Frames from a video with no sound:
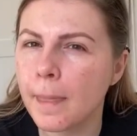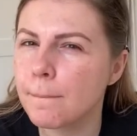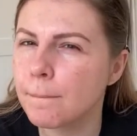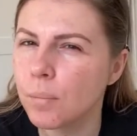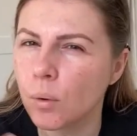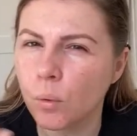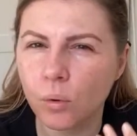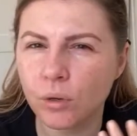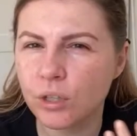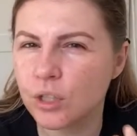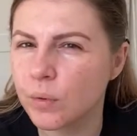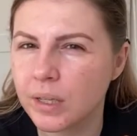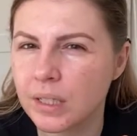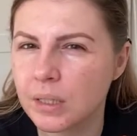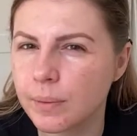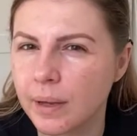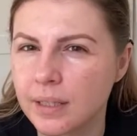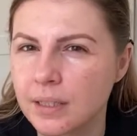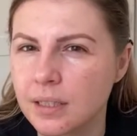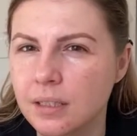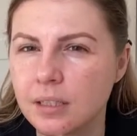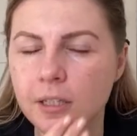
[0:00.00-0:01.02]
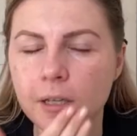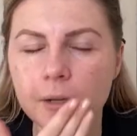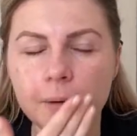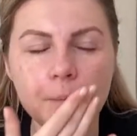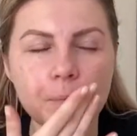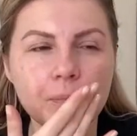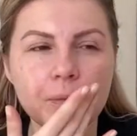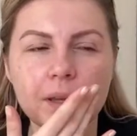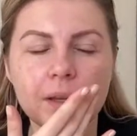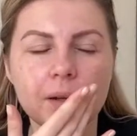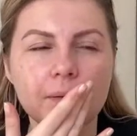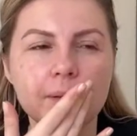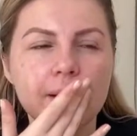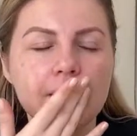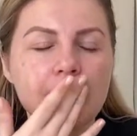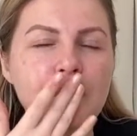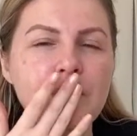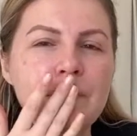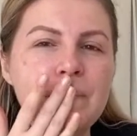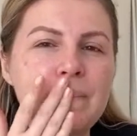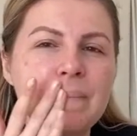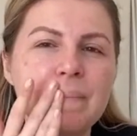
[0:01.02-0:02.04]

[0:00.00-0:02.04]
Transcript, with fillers: but would you expect it to? I don't know.